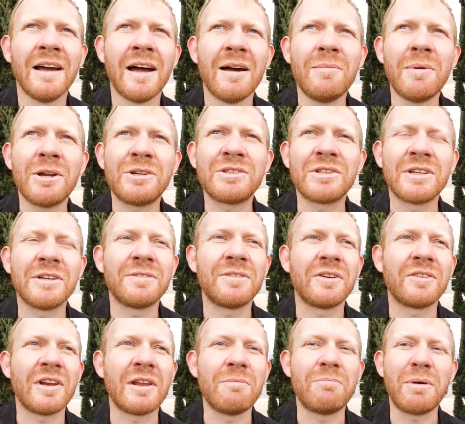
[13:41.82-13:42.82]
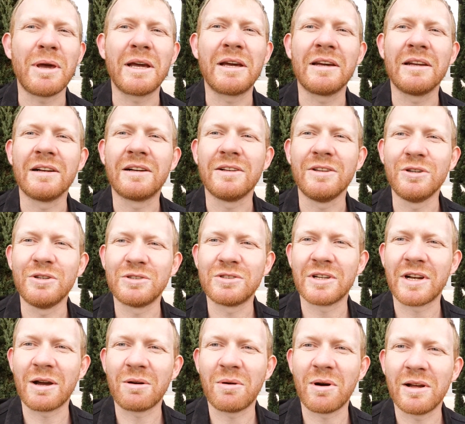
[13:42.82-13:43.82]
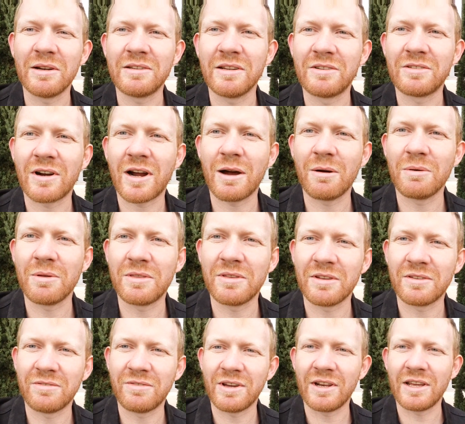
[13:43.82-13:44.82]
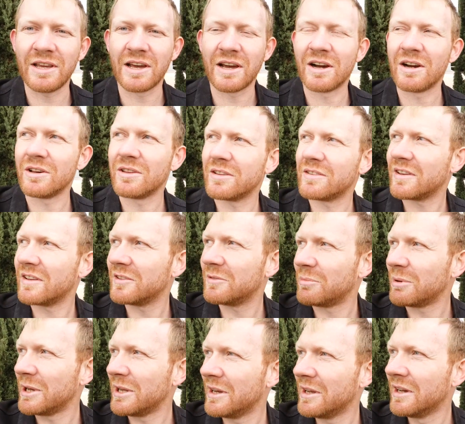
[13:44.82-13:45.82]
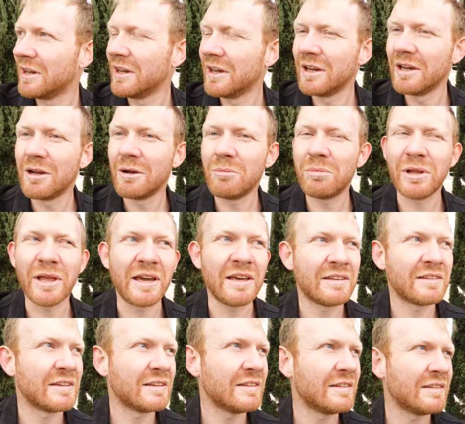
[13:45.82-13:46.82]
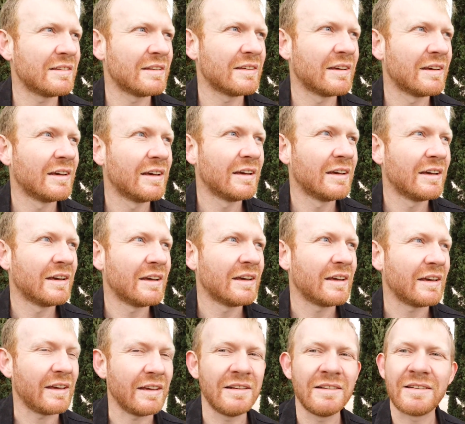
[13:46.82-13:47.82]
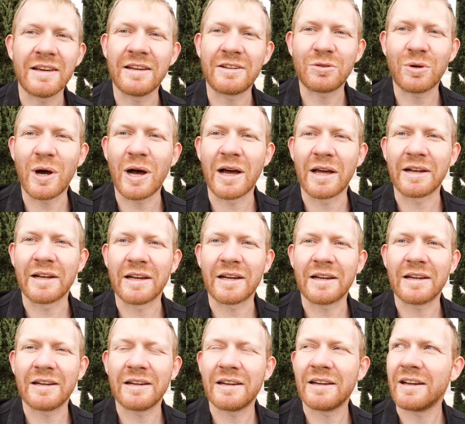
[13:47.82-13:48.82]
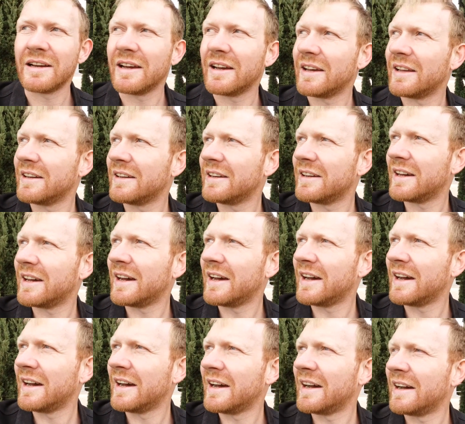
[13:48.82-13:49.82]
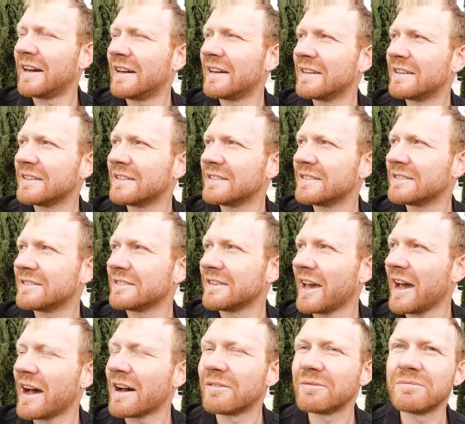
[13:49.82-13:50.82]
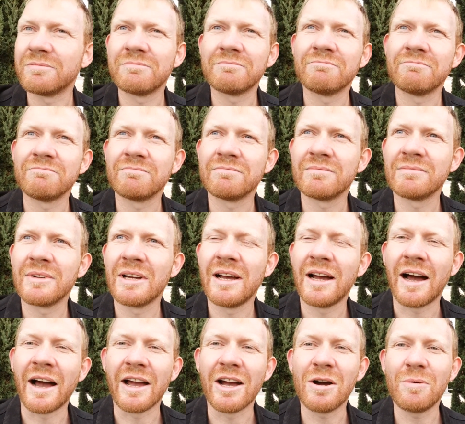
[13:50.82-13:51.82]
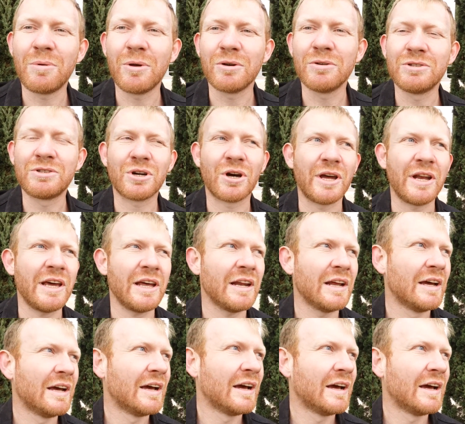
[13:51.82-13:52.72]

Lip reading: I'm not sure if there's any big conclusion I want to draw with this video. This has been Places in Tetuán. And yeah, I hope you enjoyed it.